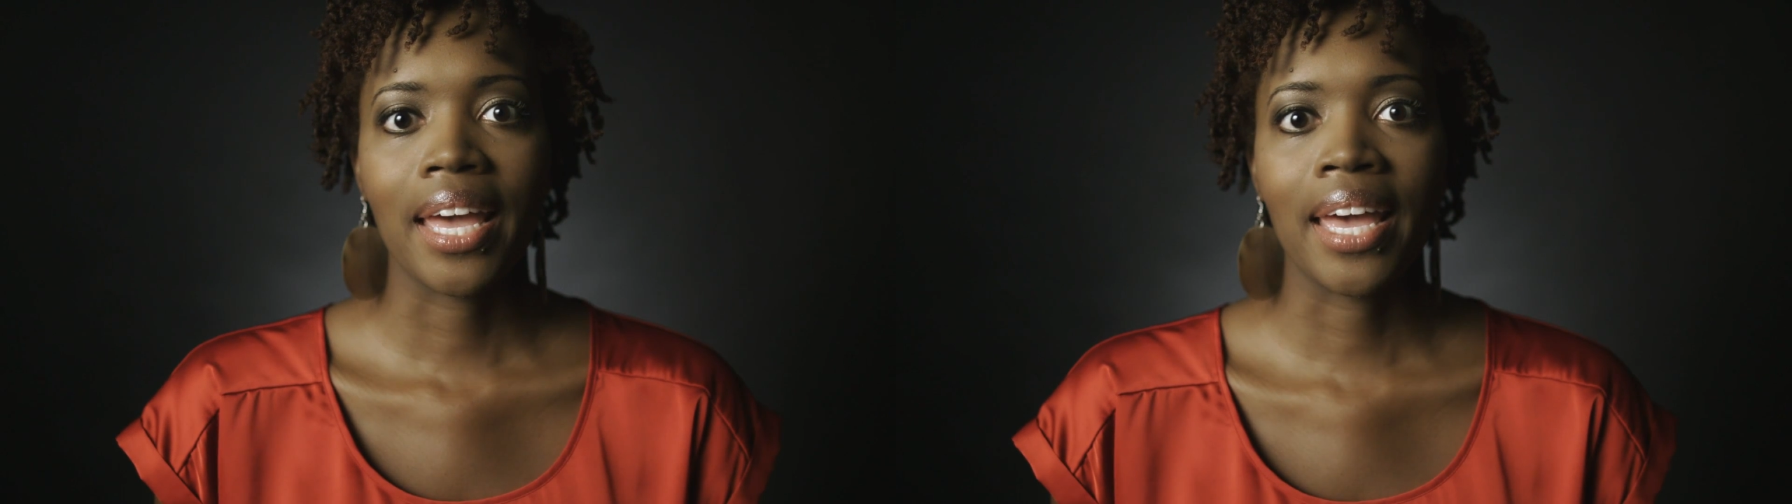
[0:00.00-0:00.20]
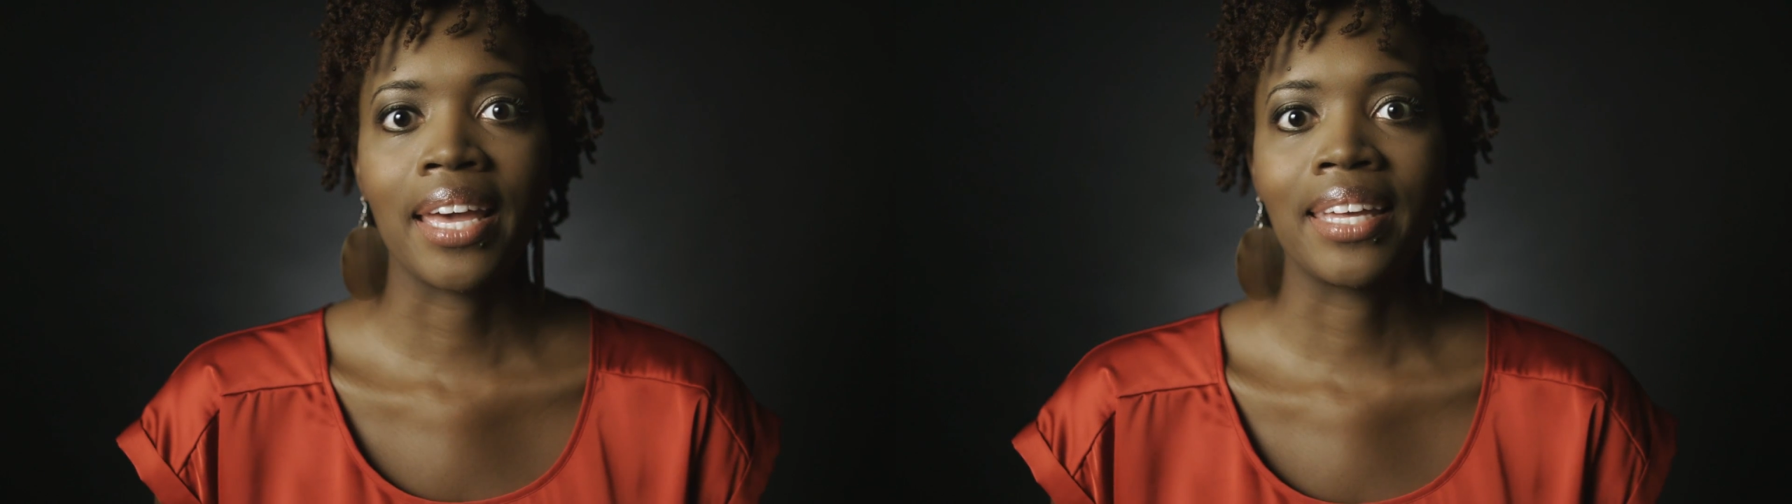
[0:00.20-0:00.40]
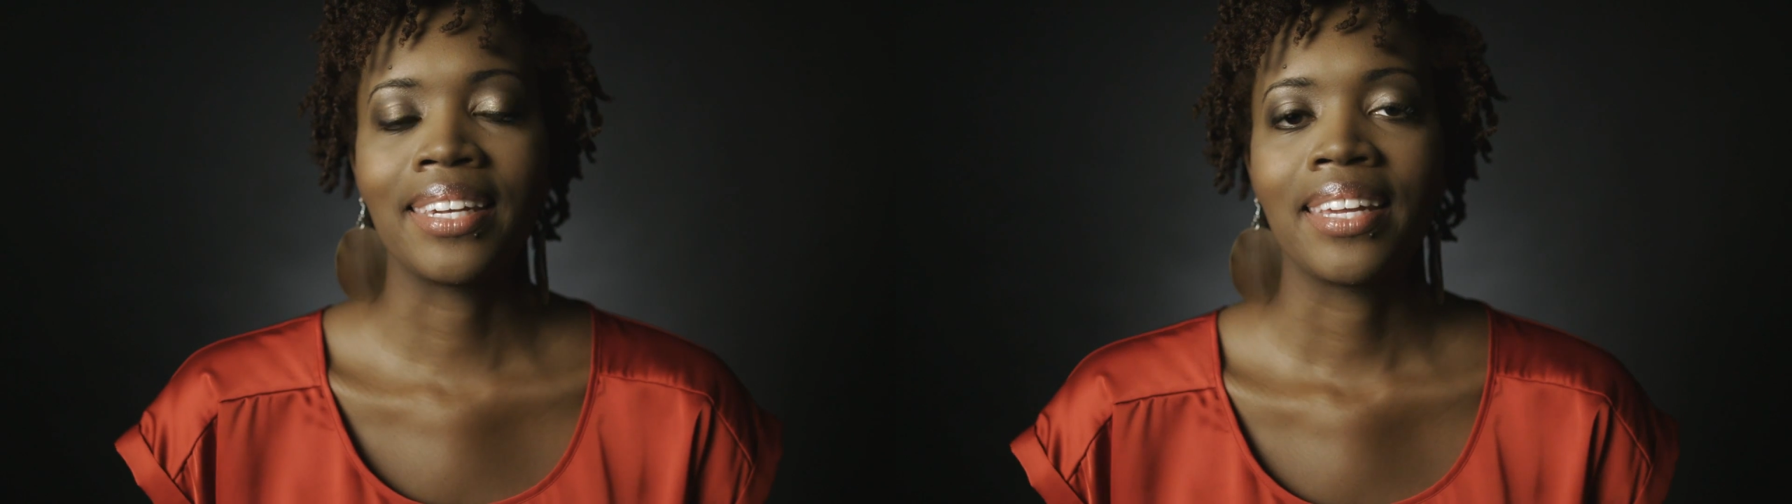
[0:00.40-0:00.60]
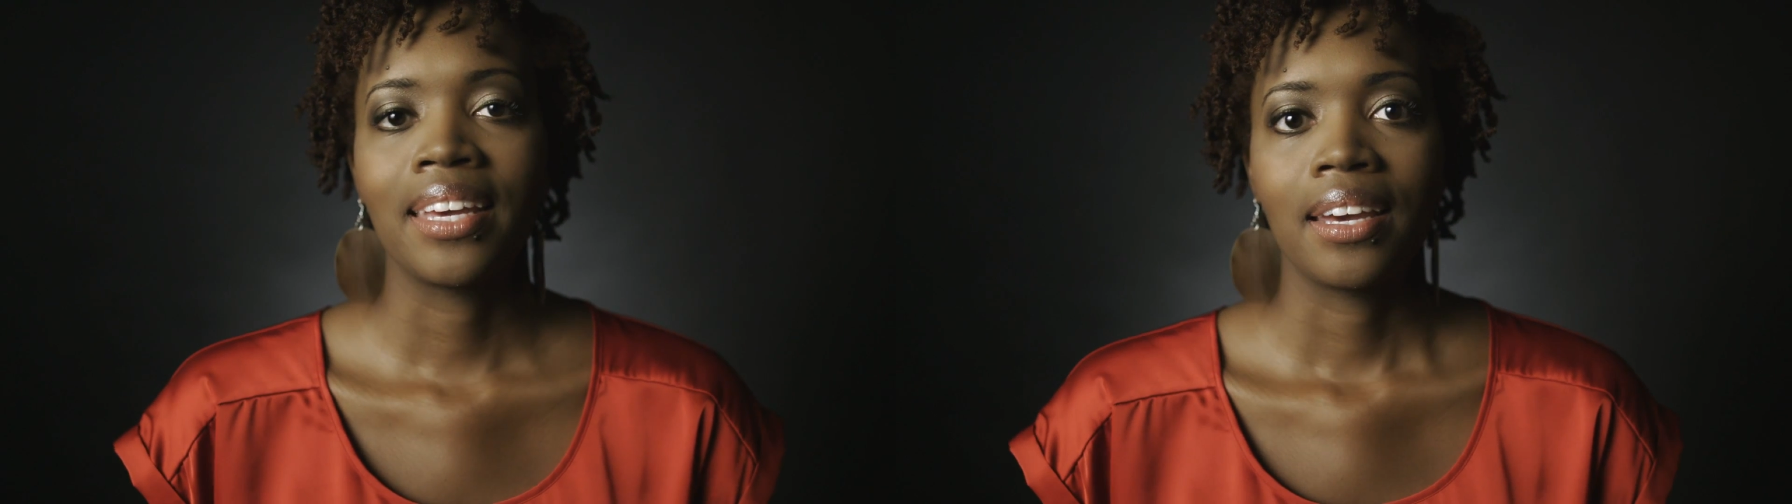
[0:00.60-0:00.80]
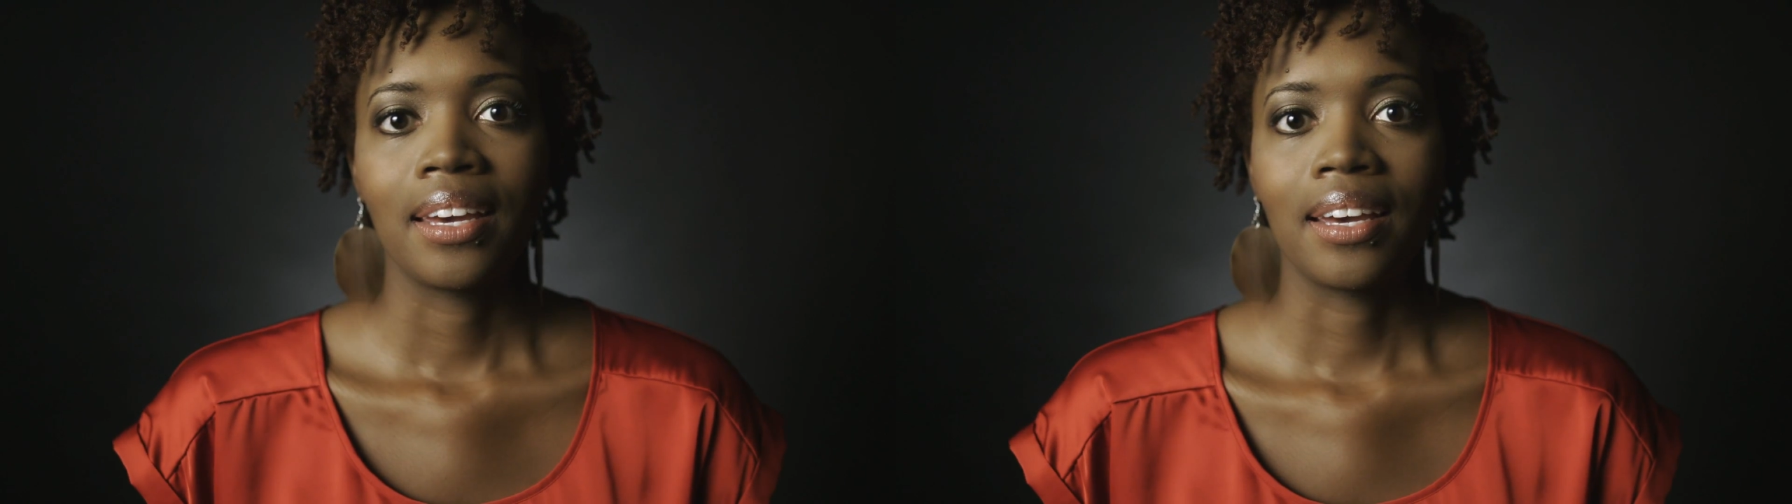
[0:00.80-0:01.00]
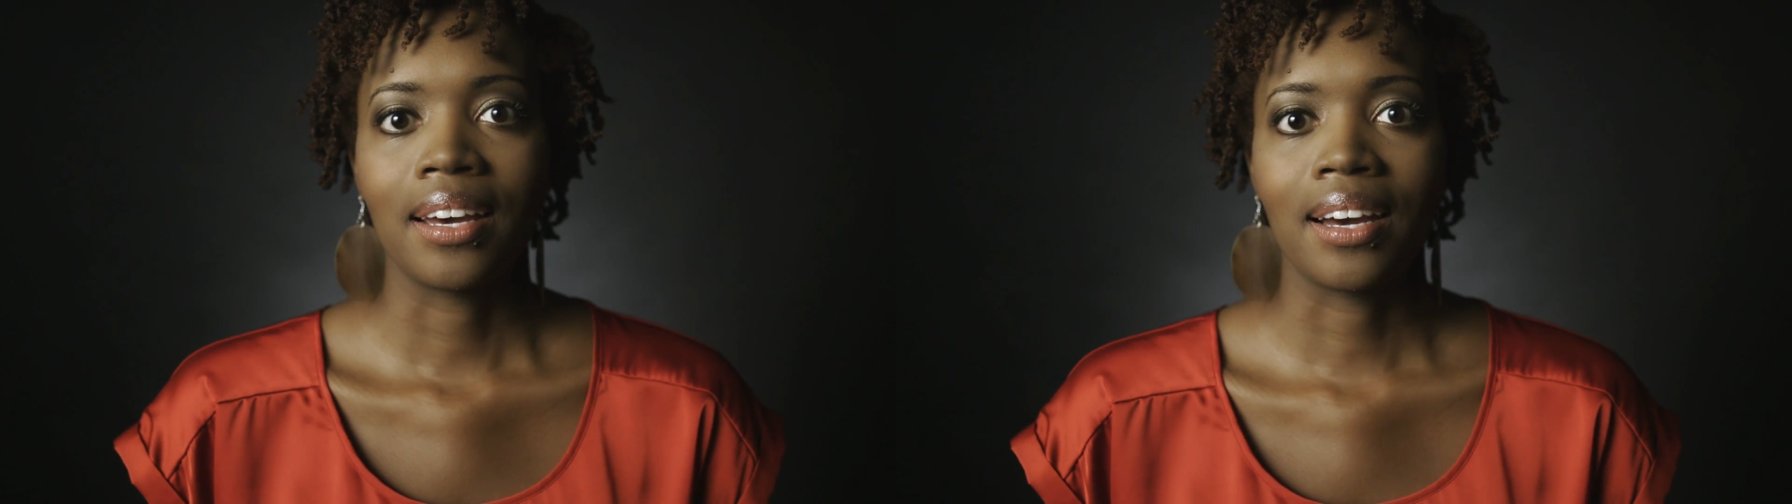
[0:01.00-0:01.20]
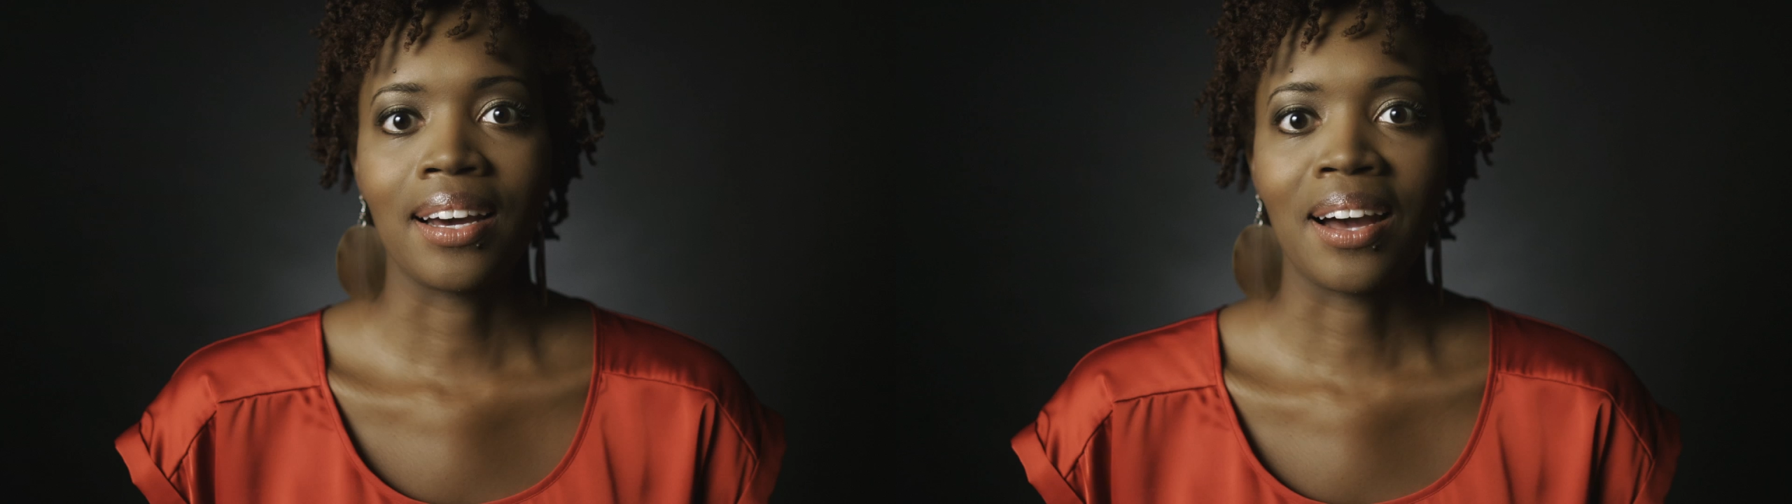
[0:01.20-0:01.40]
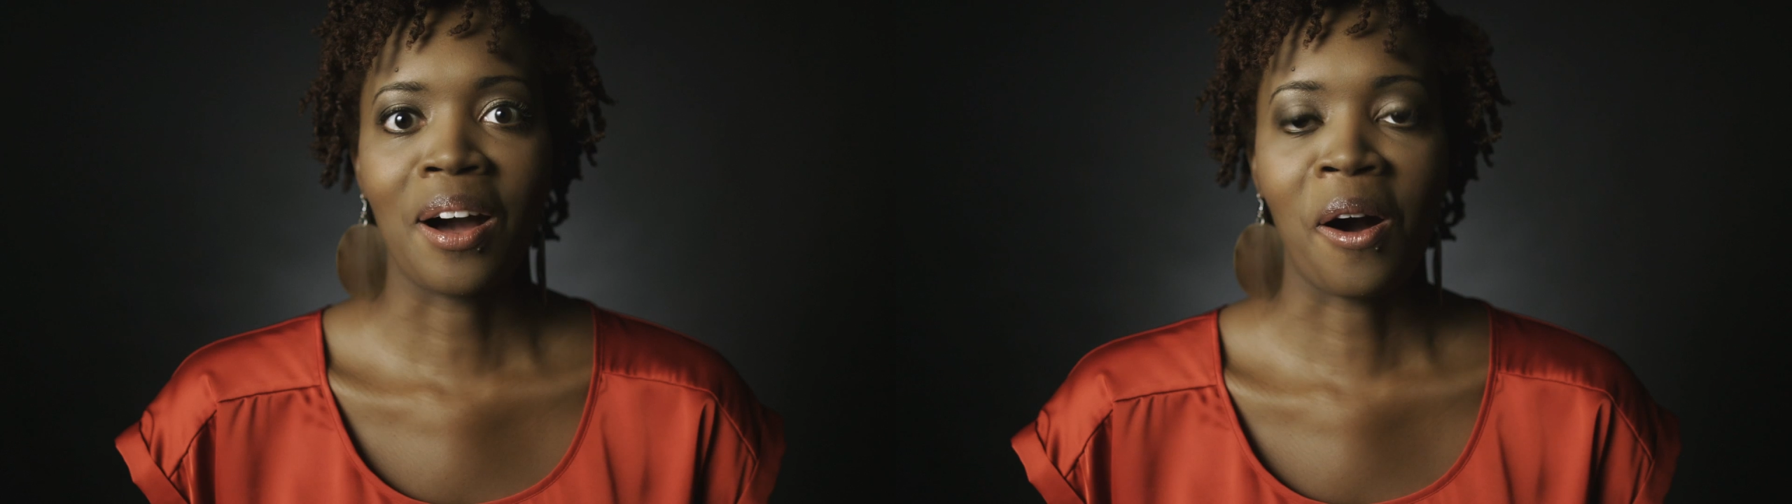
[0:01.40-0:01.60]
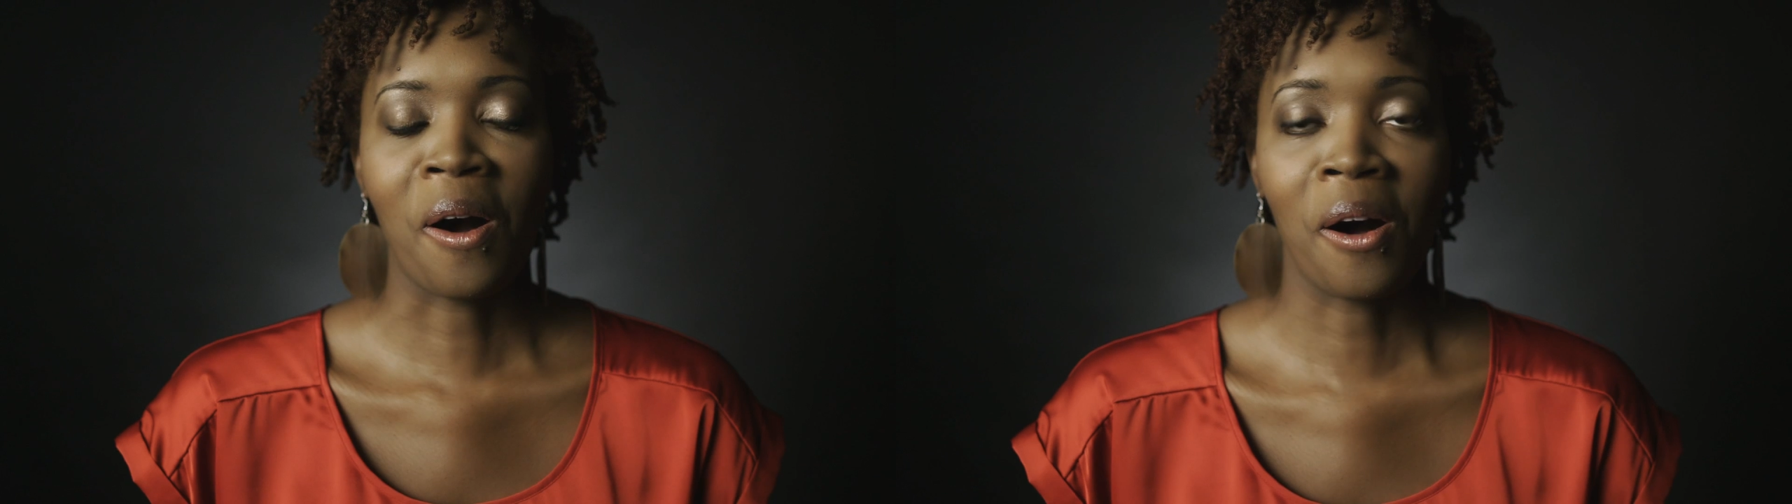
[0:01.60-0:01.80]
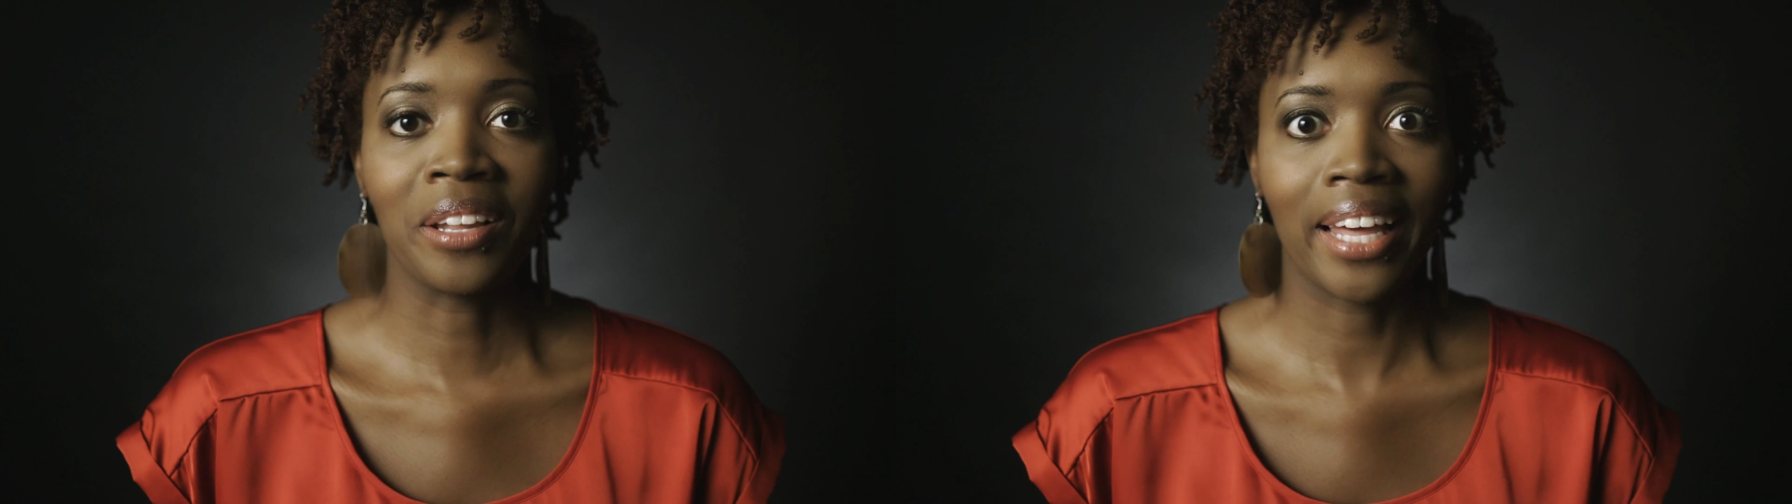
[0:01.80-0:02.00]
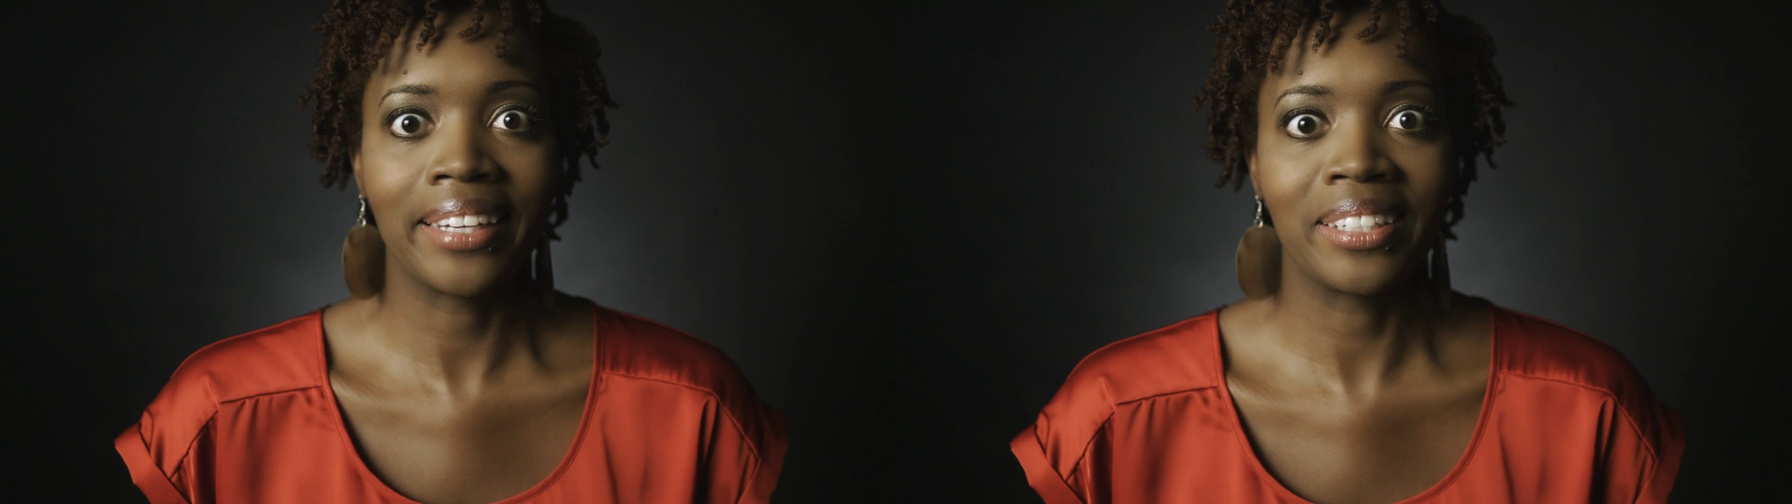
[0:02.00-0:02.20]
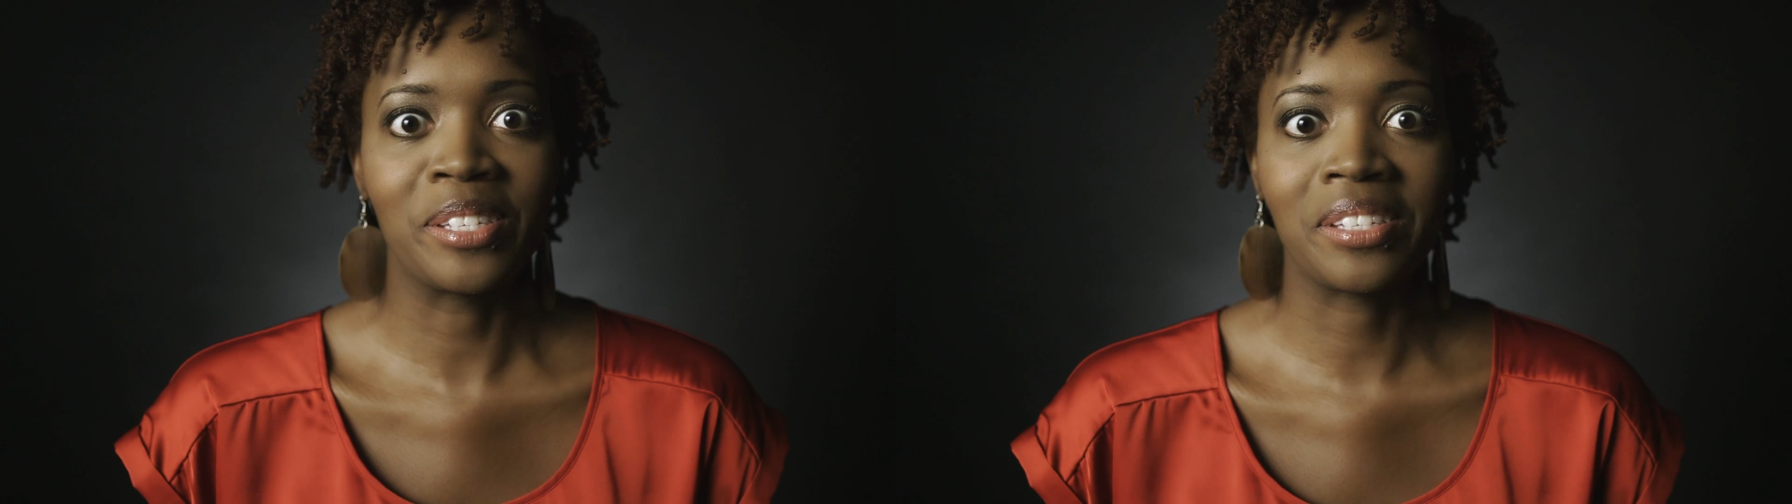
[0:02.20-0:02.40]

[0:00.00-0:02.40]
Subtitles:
And all I can